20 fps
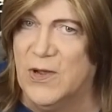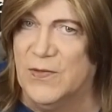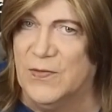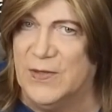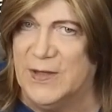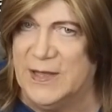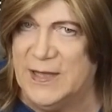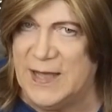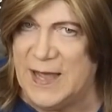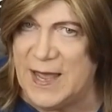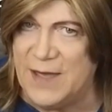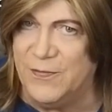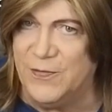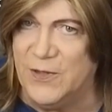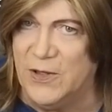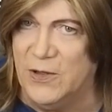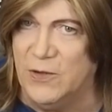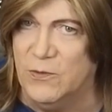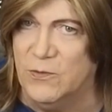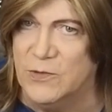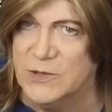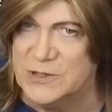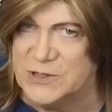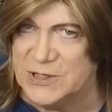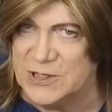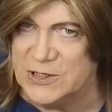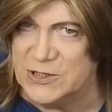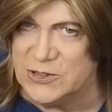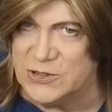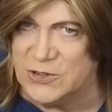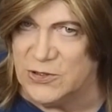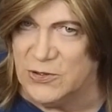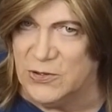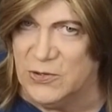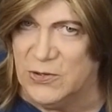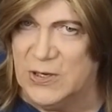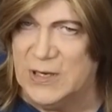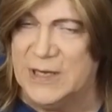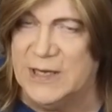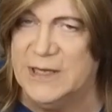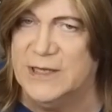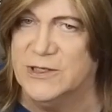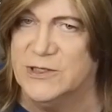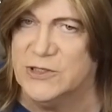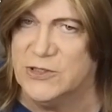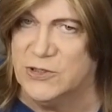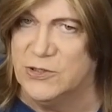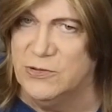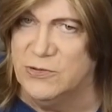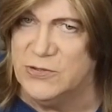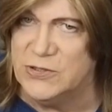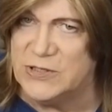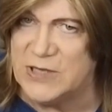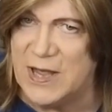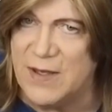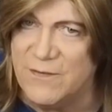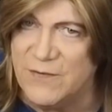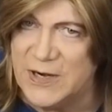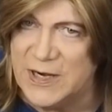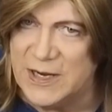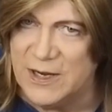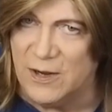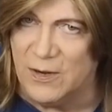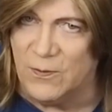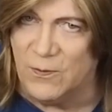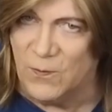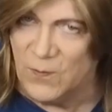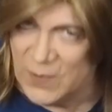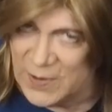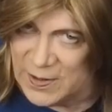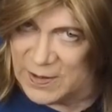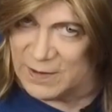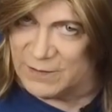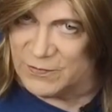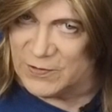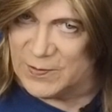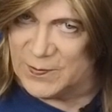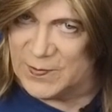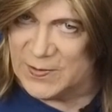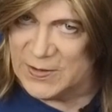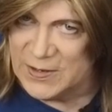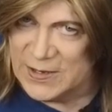the cathode resistor is 270 on one of them